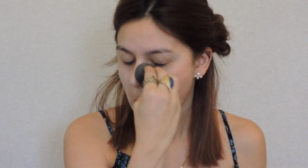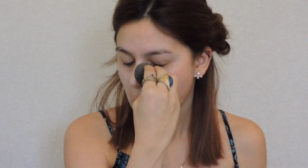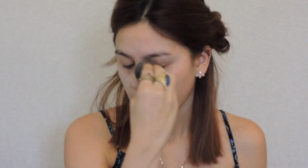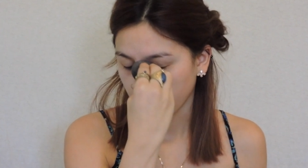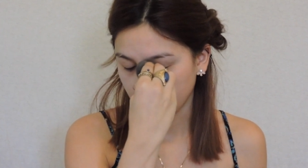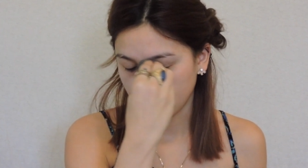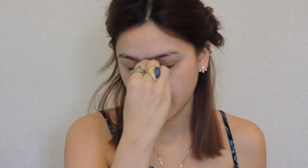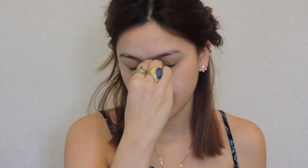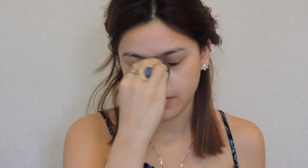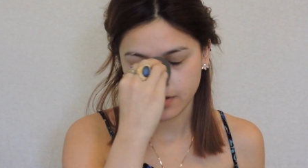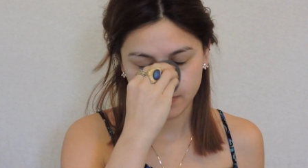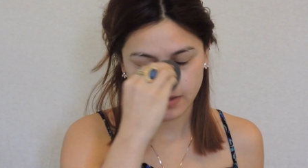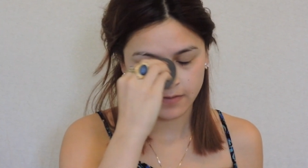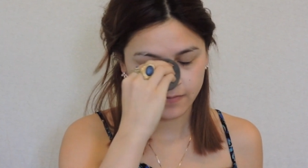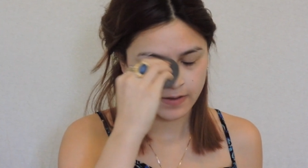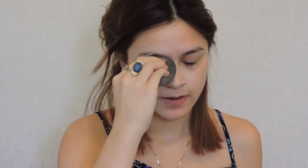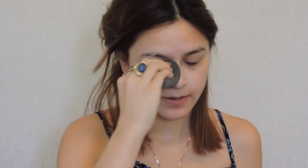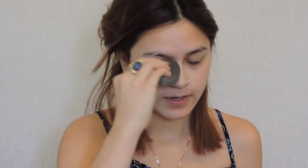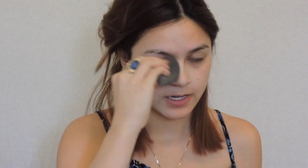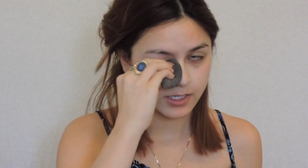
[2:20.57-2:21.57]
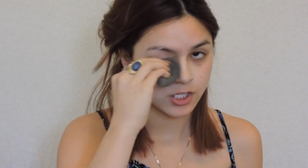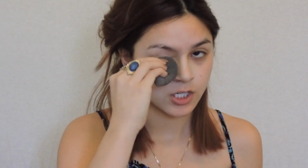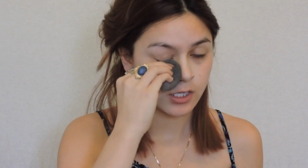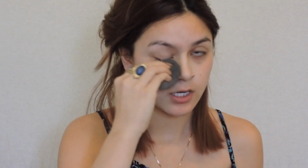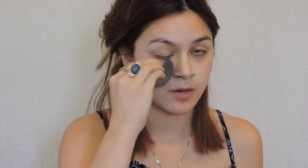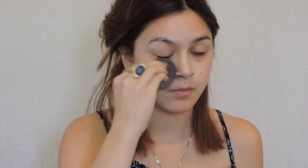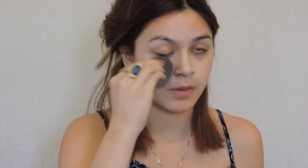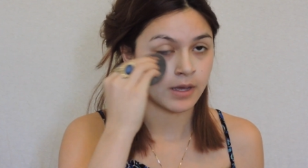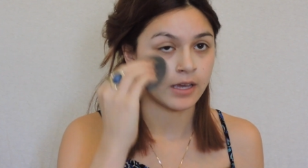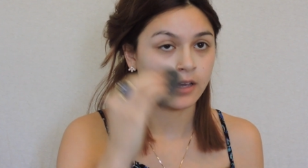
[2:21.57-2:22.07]
when I put my foundation
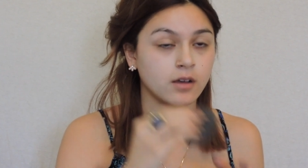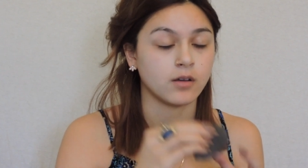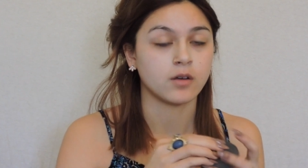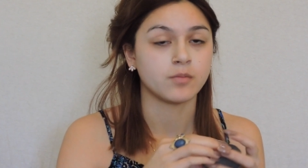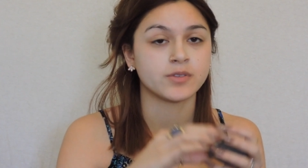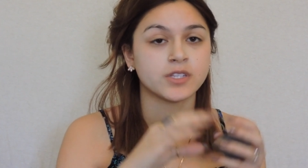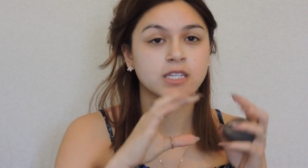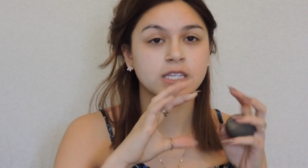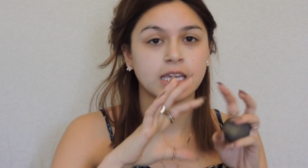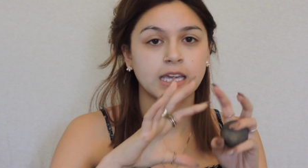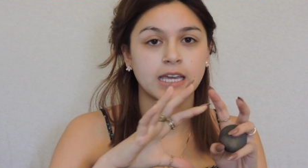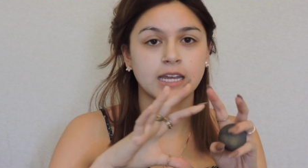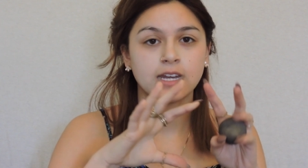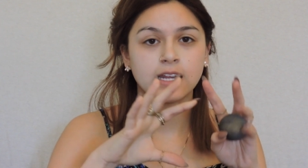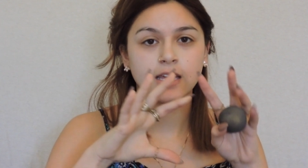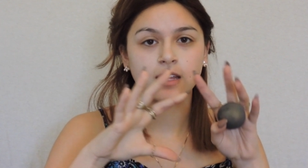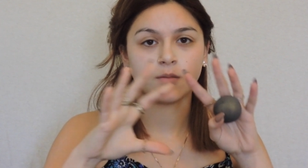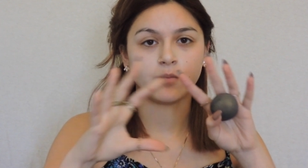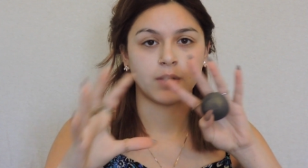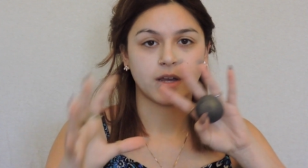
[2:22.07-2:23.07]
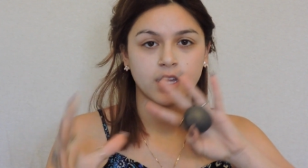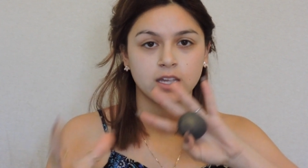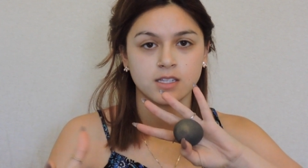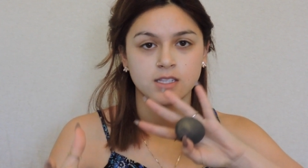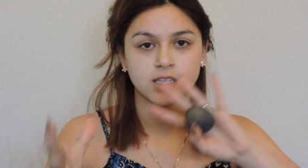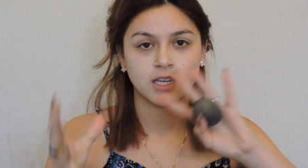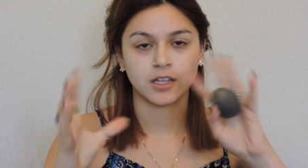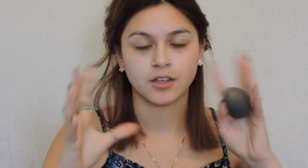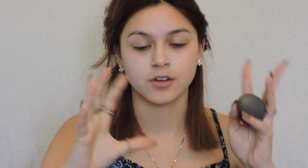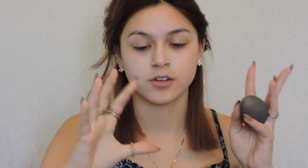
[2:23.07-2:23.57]
on, my skin and my
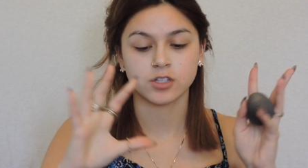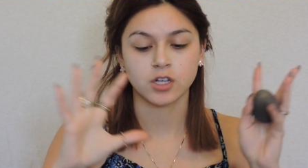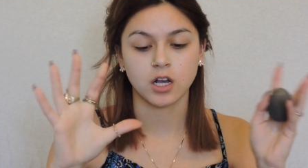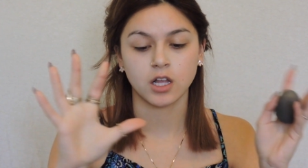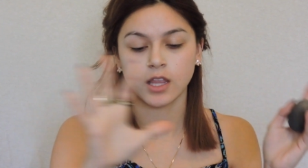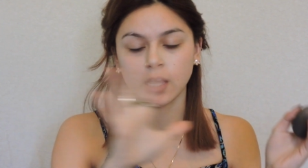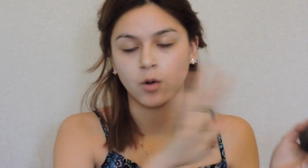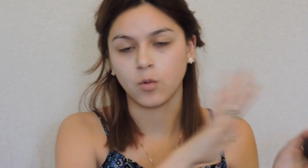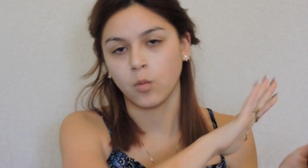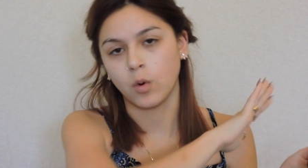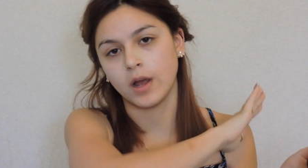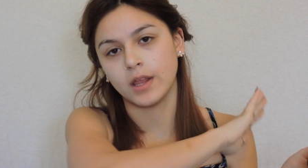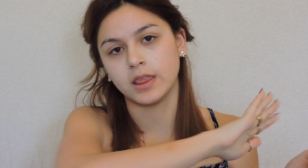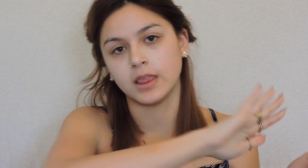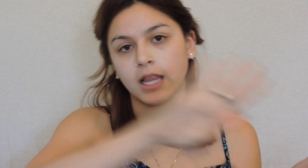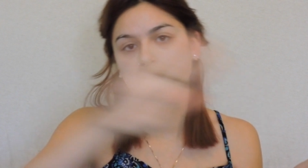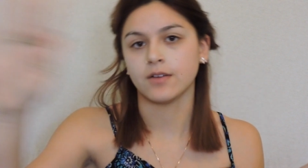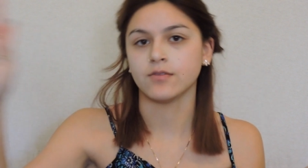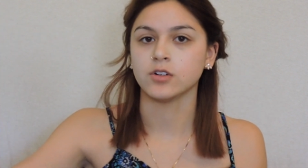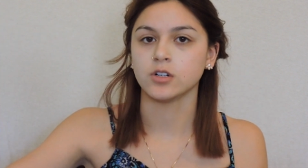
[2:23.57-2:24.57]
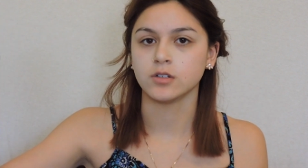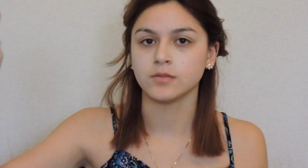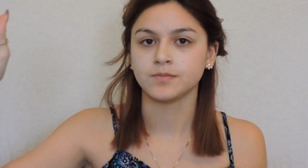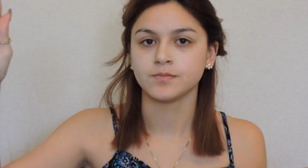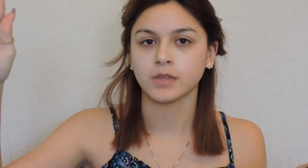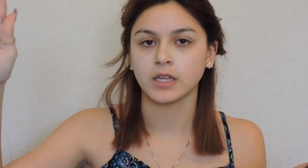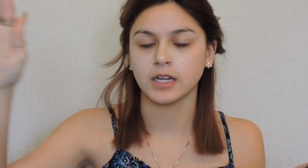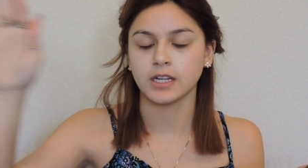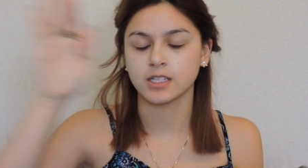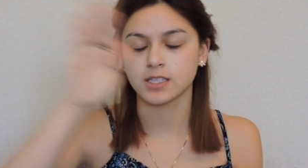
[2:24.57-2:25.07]
concealer is all like one level,
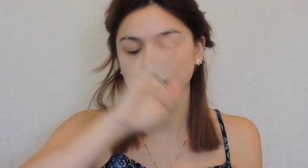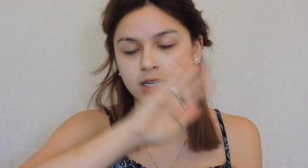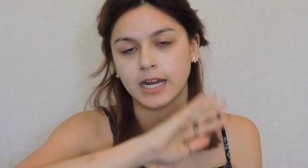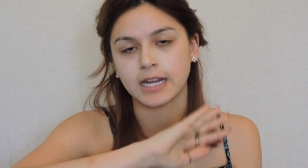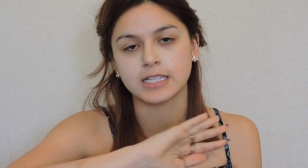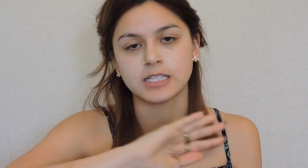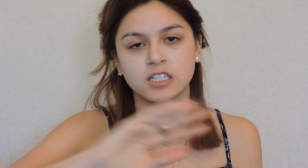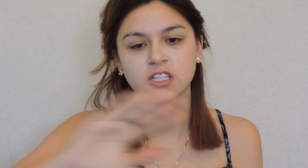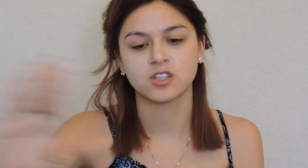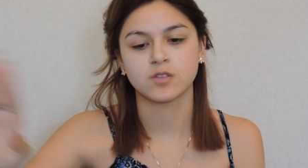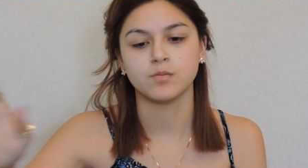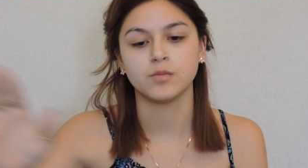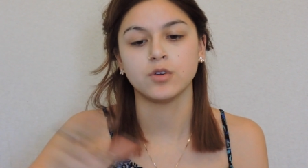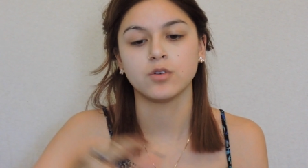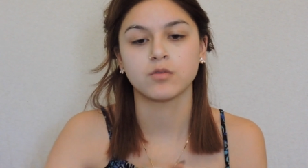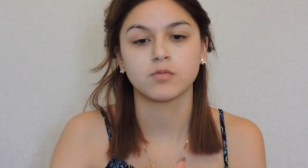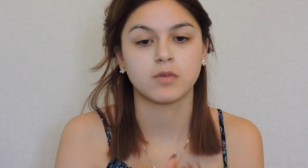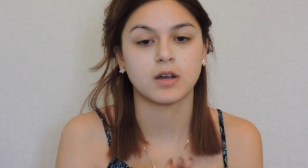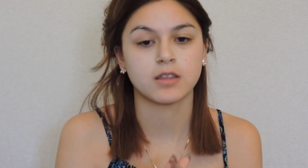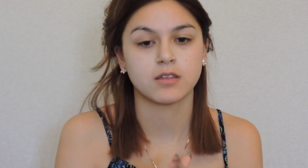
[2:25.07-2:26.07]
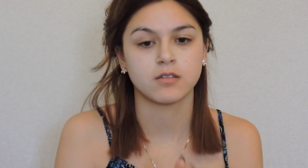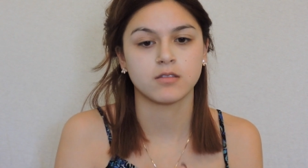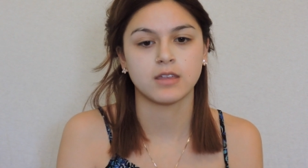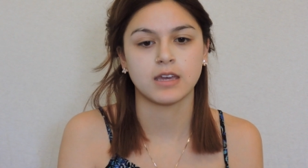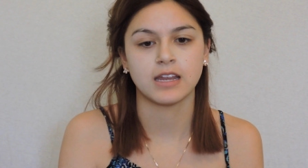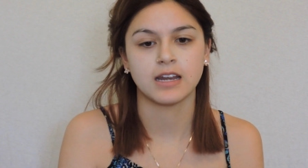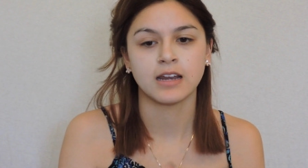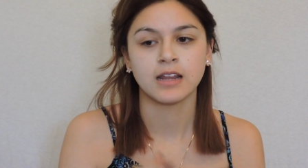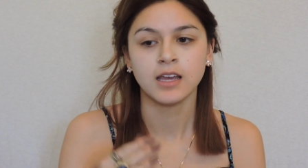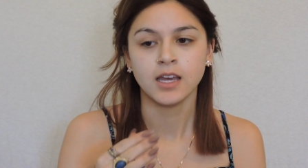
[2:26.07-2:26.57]
and it's nice and smooth rather
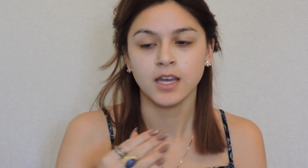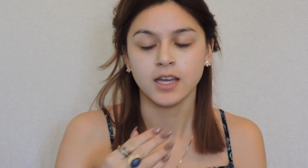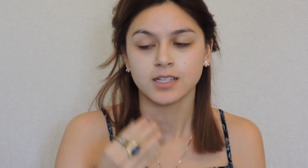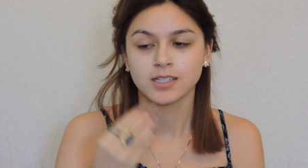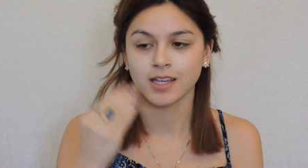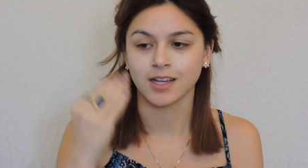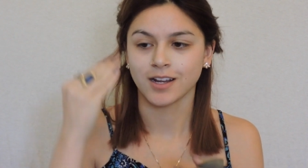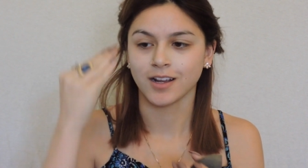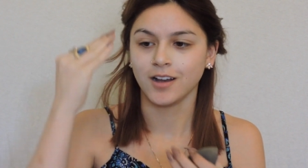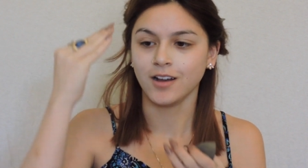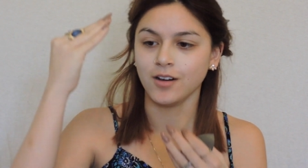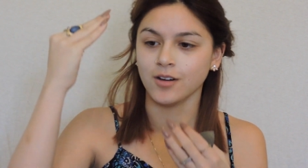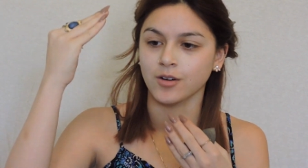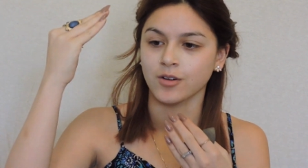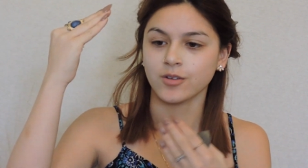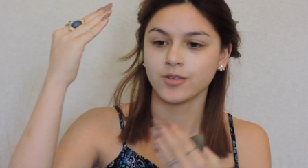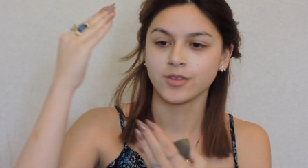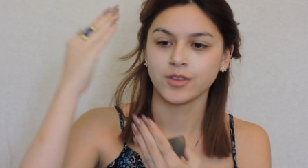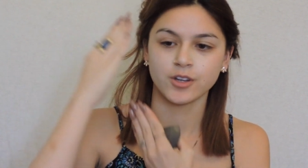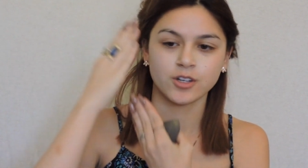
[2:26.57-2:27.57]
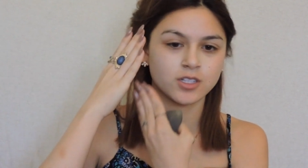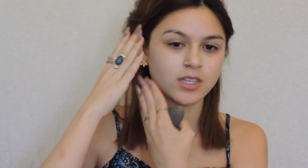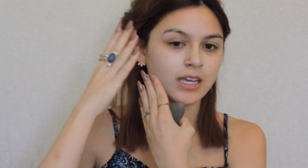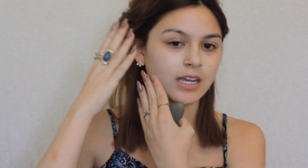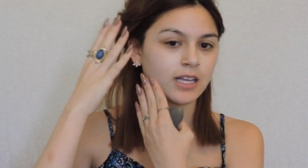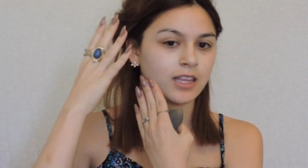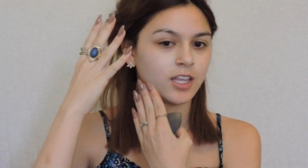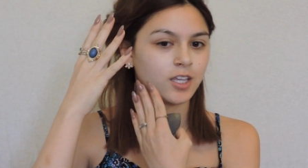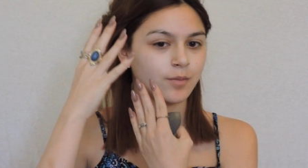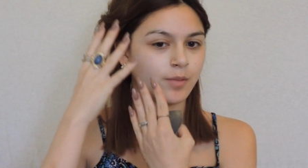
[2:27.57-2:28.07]
than it's like, oh, there's like
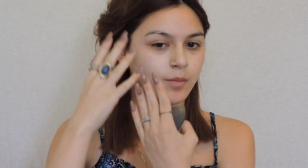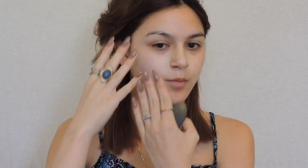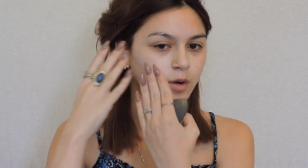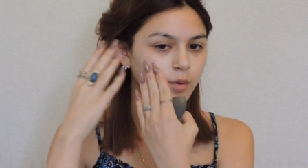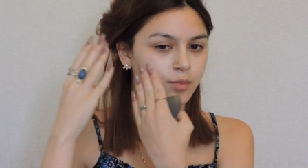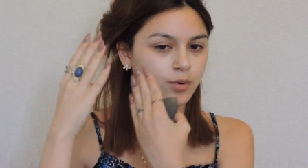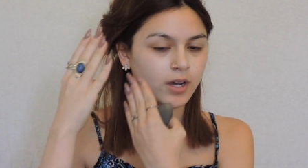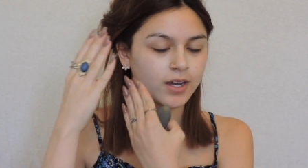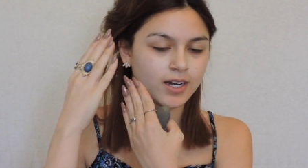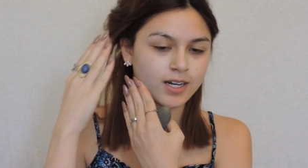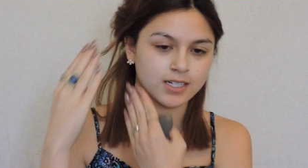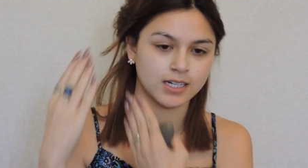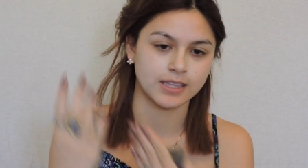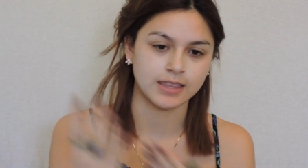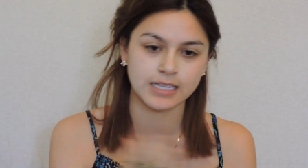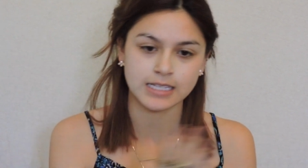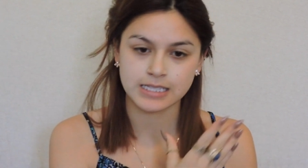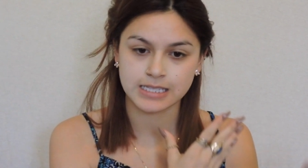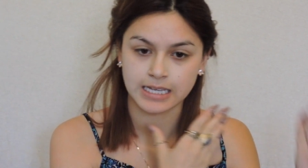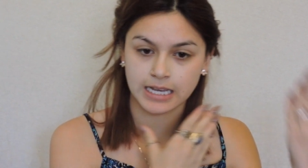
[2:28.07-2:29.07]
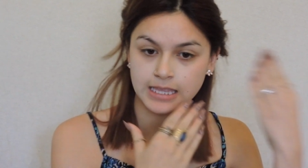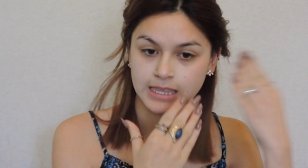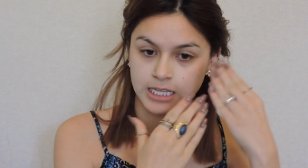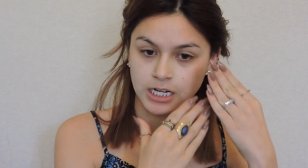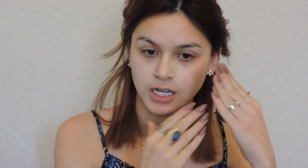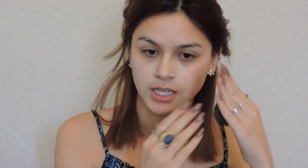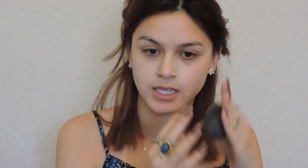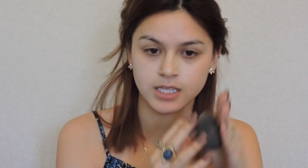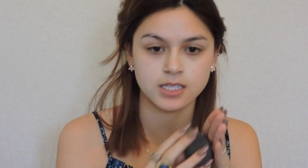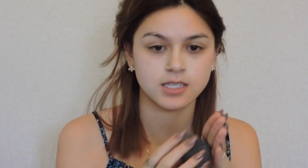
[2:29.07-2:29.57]
a little bit more product on this side than
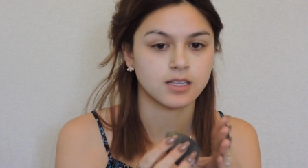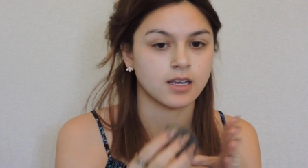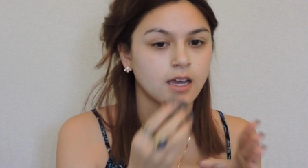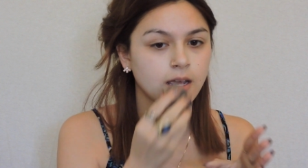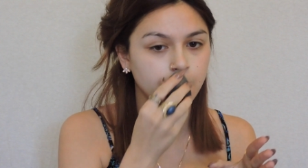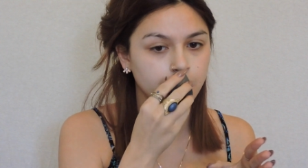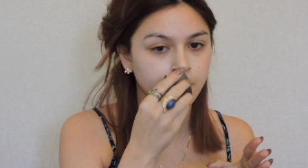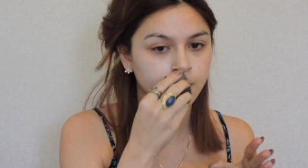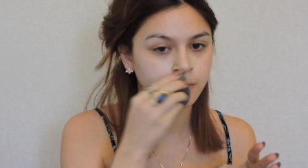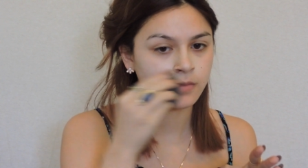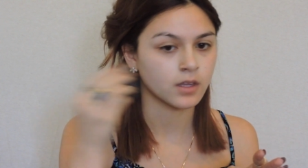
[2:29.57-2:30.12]
on this side.